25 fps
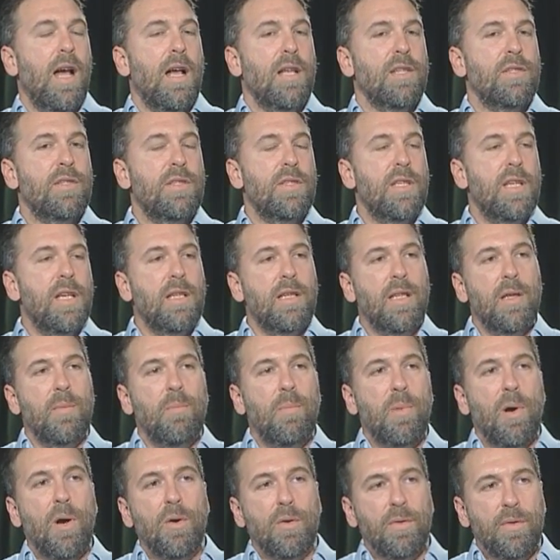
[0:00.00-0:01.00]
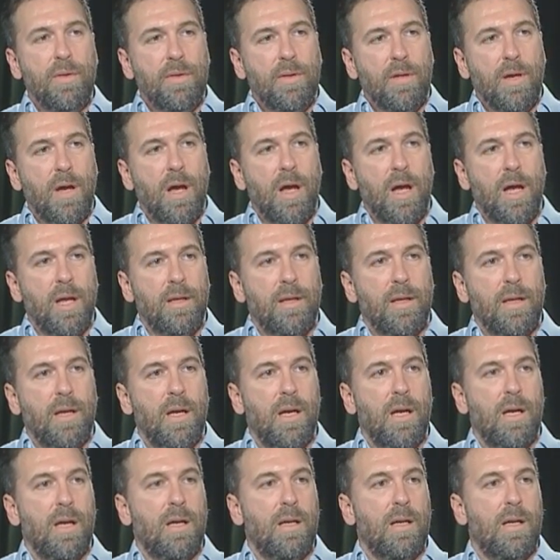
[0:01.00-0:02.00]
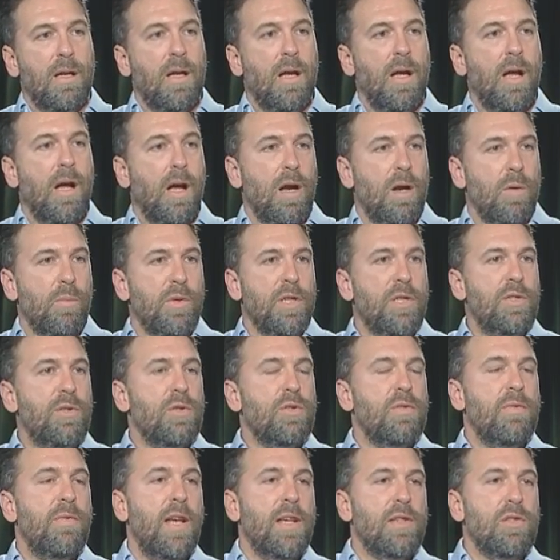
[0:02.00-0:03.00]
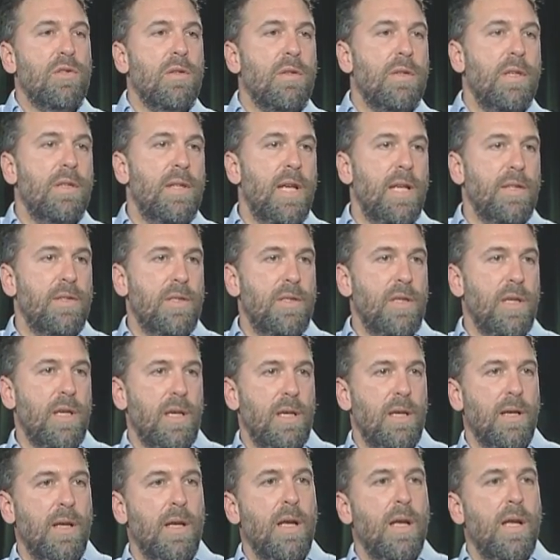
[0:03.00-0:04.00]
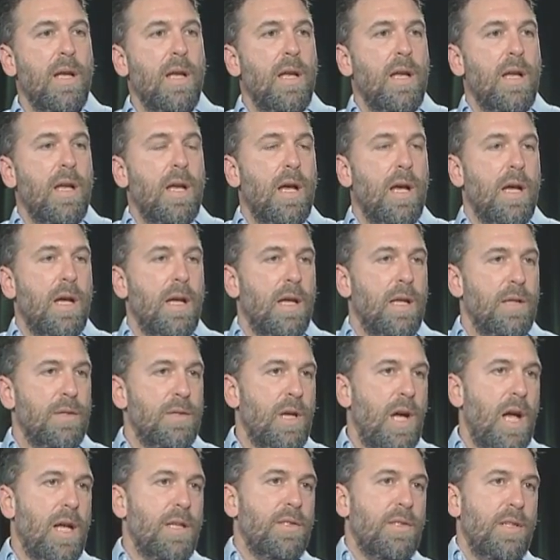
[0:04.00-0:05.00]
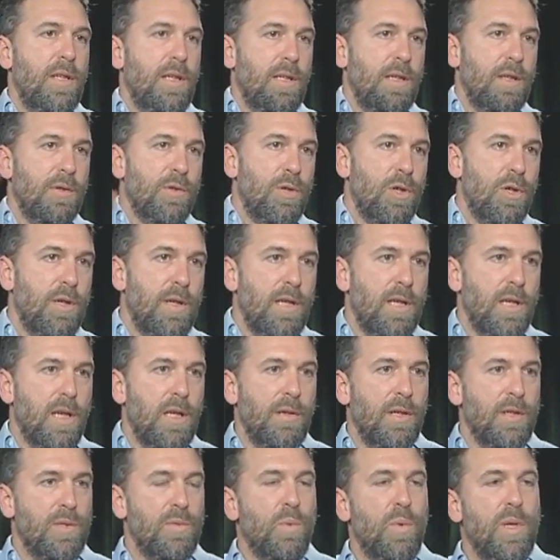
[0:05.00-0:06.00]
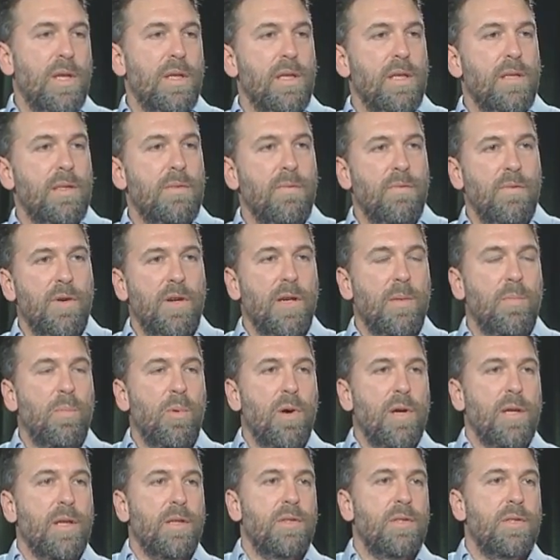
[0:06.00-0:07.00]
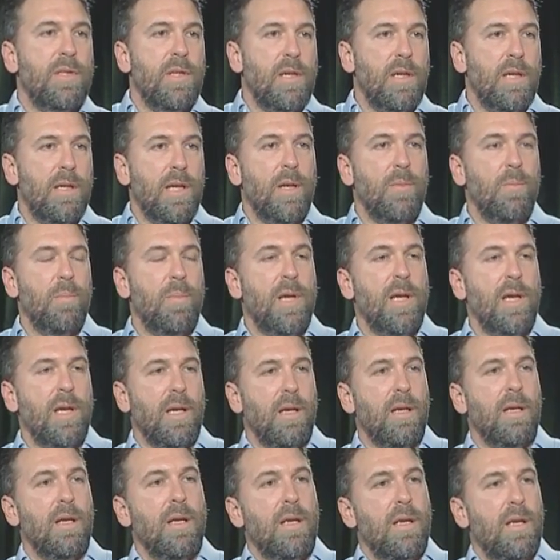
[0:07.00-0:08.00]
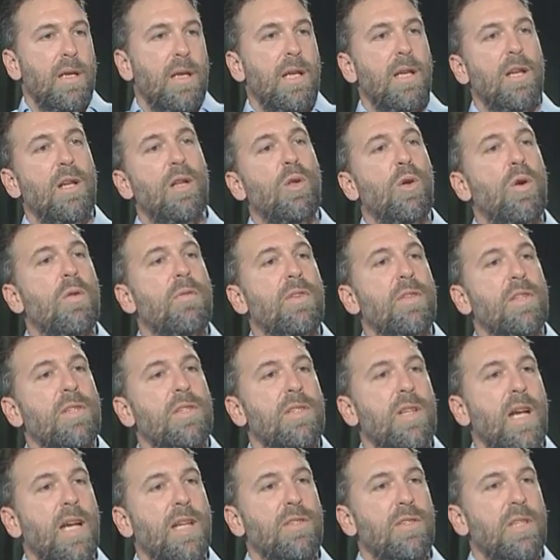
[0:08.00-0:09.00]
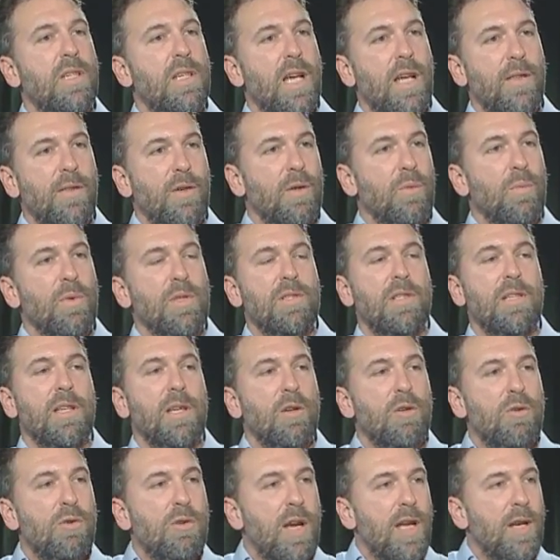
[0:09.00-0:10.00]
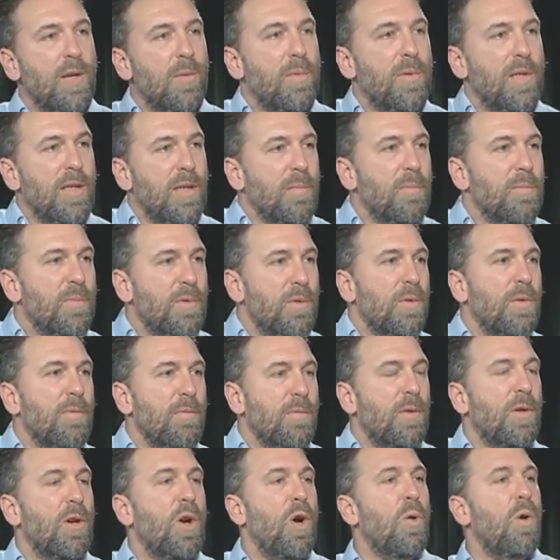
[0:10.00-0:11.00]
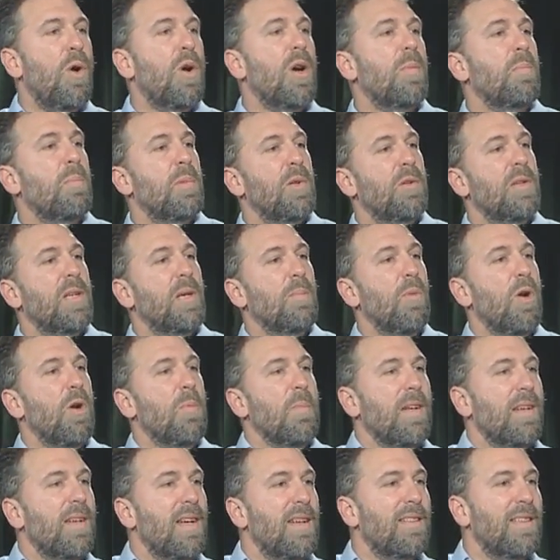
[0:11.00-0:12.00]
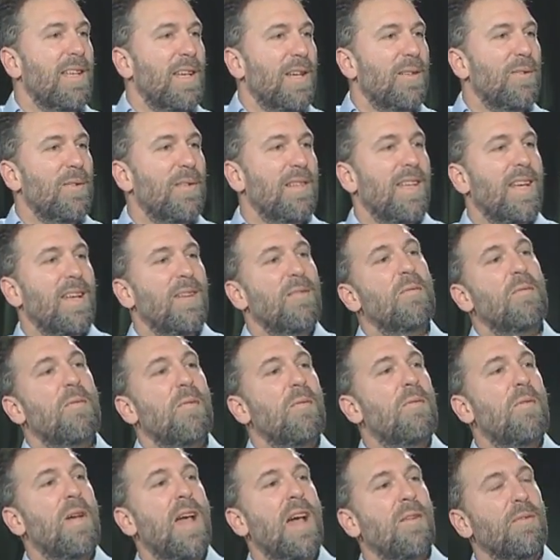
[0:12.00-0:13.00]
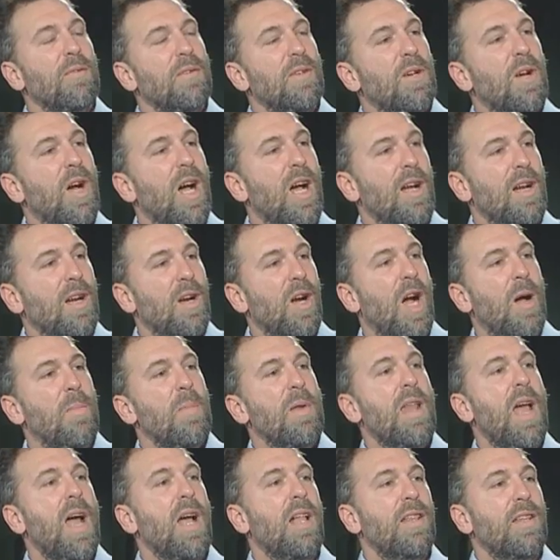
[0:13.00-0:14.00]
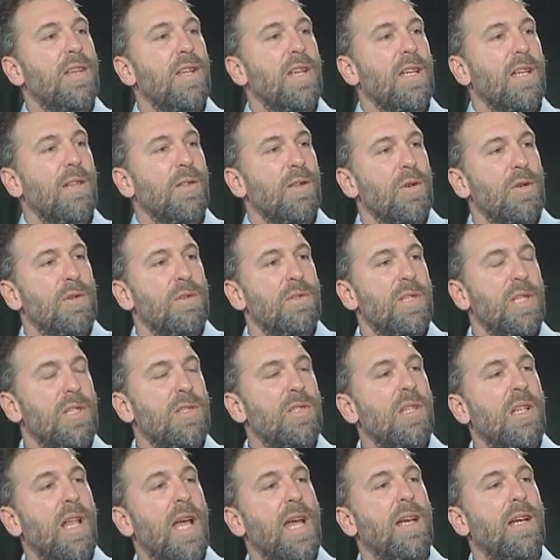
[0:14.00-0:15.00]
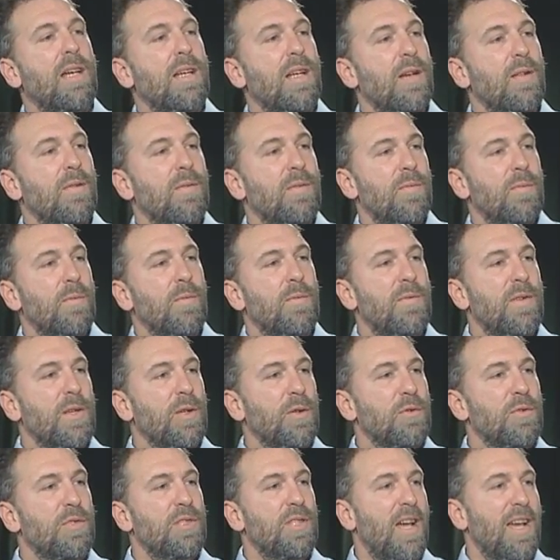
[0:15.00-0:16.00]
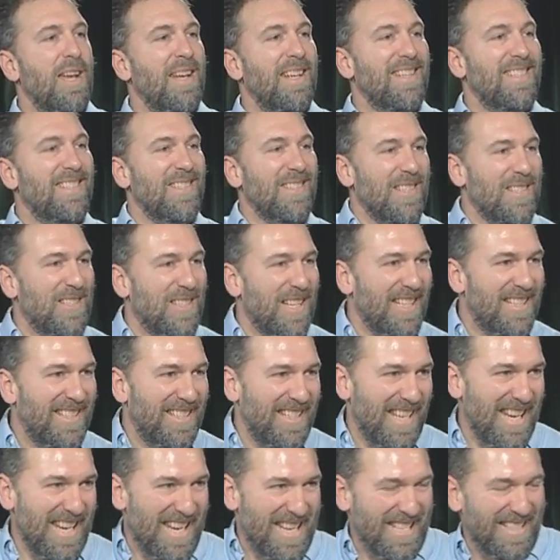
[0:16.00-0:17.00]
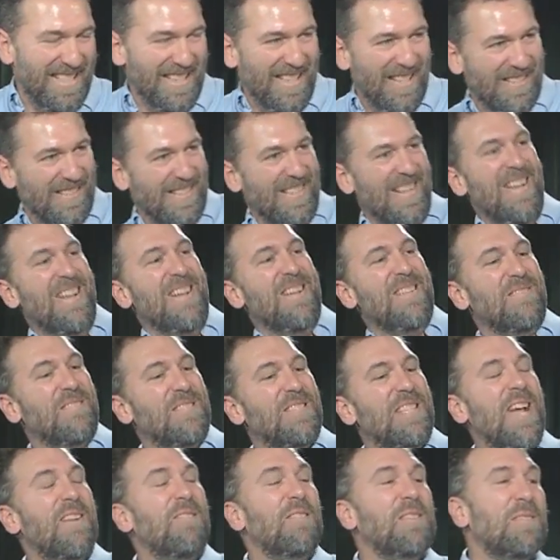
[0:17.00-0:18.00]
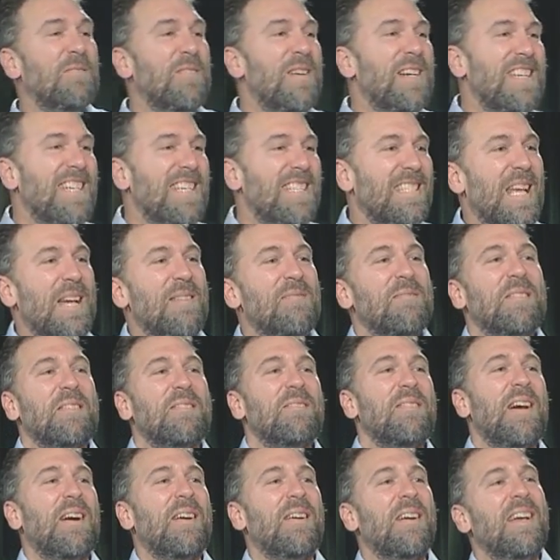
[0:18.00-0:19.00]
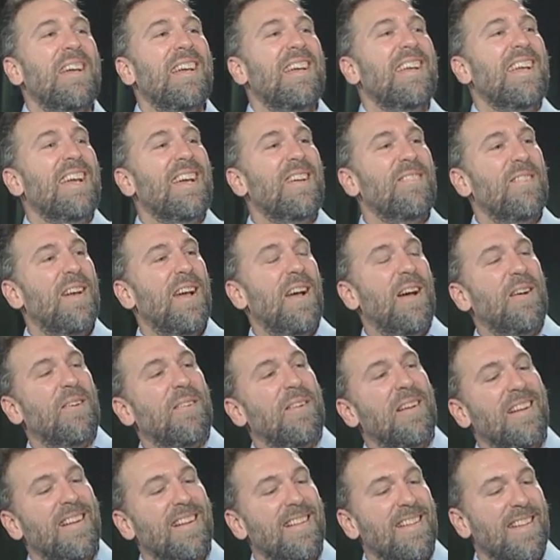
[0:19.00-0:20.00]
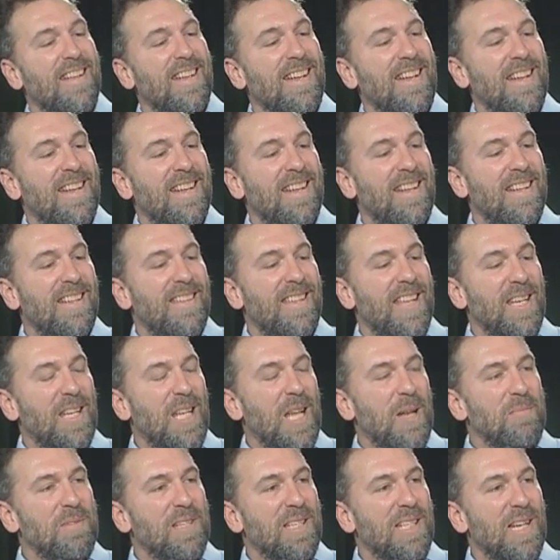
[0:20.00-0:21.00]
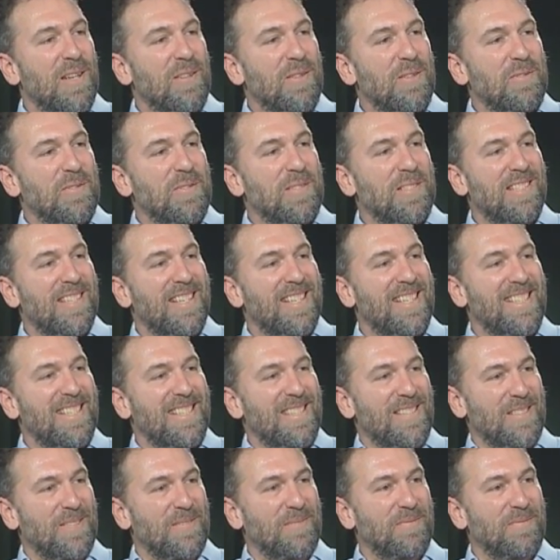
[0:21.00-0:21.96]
seeing them both on our research vessel in the Dead Sea, tossing and turning on this windy, very buoyant sea and being ill over the side together was an incredibly sort of cohort-building moment, I think, when they found commonality in their dislike of field science in the Dead Sea. So that was one example of how they came together through science.